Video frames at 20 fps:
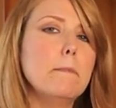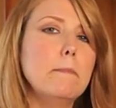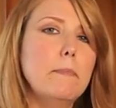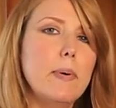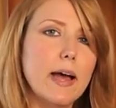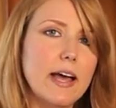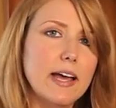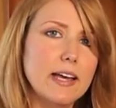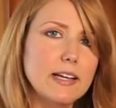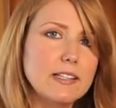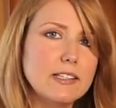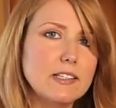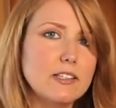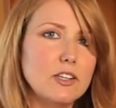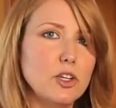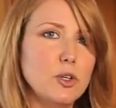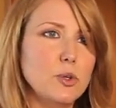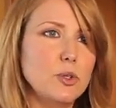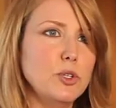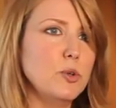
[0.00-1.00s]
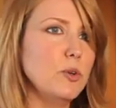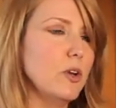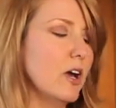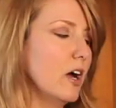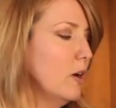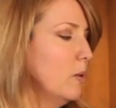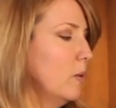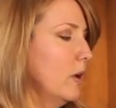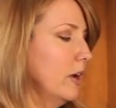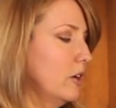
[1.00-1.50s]
But you do
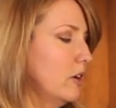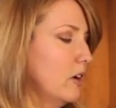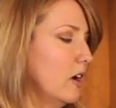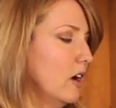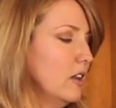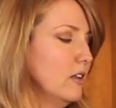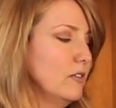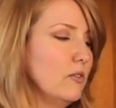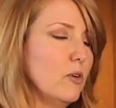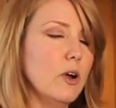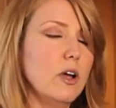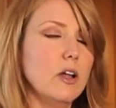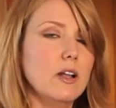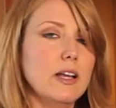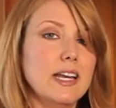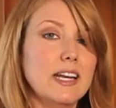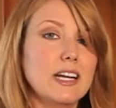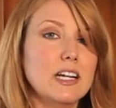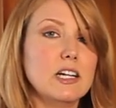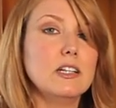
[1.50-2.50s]
not want your olive oil in